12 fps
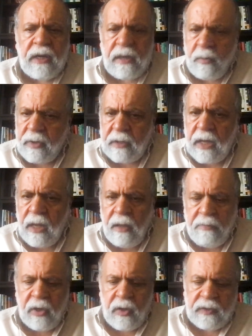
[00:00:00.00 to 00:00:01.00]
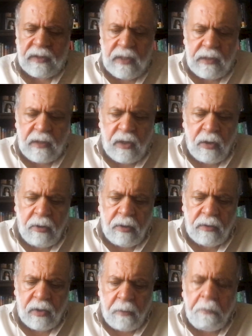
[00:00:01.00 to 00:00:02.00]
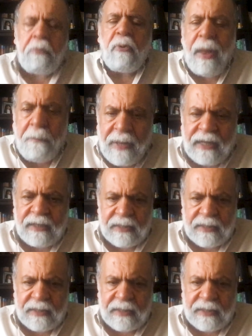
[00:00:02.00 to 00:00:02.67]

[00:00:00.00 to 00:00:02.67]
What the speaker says: it. They want, because they are prepping